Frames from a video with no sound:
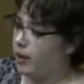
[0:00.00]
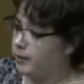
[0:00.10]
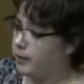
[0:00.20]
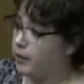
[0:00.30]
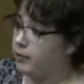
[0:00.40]
top
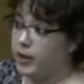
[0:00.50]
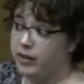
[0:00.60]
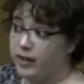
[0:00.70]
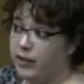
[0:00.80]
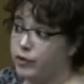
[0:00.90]
to bottom, right
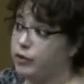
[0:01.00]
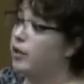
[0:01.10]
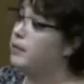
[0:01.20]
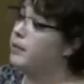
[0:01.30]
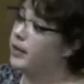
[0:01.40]
to left, or
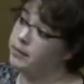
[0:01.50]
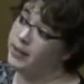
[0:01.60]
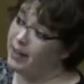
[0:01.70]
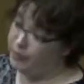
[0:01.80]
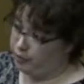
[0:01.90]
top to bottom,
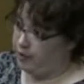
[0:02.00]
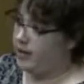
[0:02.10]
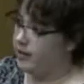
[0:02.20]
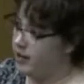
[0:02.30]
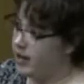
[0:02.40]
left to
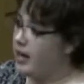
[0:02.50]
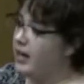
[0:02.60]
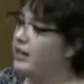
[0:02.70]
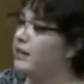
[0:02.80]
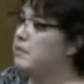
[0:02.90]
right.
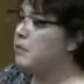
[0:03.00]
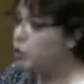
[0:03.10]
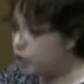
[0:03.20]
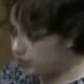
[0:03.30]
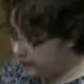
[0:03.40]
In the
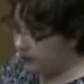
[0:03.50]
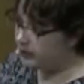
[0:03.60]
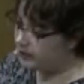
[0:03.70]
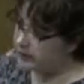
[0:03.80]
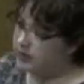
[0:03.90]
most
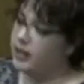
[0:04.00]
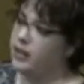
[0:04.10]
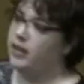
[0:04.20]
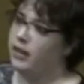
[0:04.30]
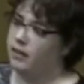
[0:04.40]
part,
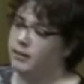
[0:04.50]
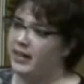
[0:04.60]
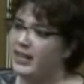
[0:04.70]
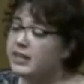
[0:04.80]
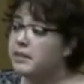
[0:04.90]
um,
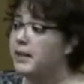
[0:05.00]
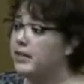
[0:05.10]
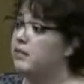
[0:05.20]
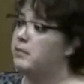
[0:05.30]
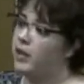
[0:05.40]
at least the
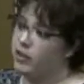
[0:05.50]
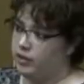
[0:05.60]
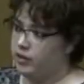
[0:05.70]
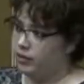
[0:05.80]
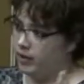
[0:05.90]
mental model,
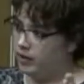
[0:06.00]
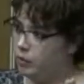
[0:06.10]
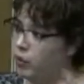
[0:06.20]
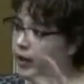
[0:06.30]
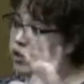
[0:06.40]
so the, the
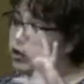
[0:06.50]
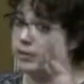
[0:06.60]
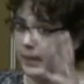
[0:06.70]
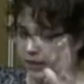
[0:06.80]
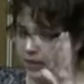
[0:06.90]
where you
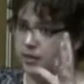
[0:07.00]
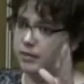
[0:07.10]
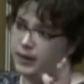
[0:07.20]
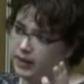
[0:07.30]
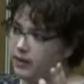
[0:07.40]
expect things to
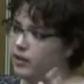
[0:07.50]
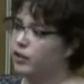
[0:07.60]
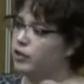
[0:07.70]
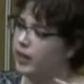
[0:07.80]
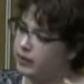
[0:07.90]
be are
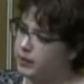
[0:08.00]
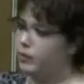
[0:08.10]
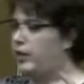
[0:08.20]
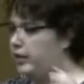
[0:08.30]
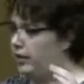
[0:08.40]
correct
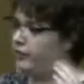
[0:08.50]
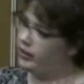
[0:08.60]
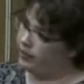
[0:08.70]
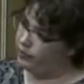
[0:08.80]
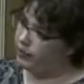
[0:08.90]
between right to left and
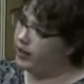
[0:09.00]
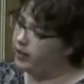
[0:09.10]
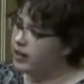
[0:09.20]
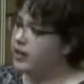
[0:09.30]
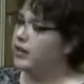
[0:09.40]
left to right.
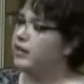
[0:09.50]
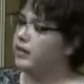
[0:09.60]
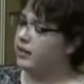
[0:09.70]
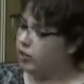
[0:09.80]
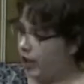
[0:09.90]

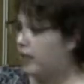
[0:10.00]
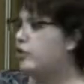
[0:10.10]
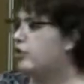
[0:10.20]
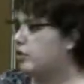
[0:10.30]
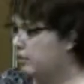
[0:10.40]
The
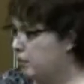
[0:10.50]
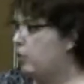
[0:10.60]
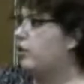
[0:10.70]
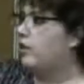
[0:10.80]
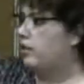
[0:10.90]
challenges are
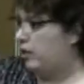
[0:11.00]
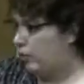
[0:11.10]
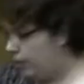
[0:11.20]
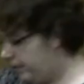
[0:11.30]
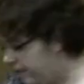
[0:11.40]
more, you know,
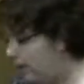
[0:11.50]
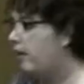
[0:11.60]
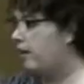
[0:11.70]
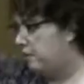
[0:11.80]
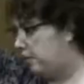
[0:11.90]
going,
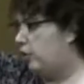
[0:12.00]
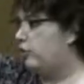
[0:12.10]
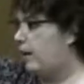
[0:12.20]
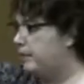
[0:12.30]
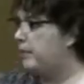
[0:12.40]
uh, you know,
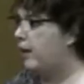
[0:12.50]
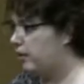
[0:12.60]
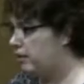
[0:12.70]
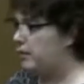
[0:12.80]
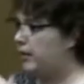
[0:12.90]
top to
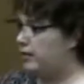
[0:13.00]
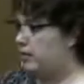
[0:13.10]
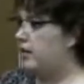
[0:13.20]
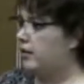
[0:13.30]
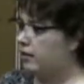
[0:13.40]
bottom and,
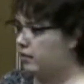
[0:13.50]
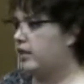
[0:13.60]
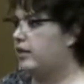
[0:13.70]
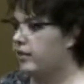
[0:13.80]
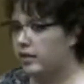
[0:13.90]
and those
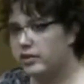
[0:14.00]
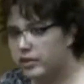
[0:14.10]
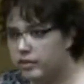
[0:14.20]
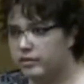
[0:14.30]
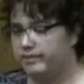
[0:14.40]
kind of things, so.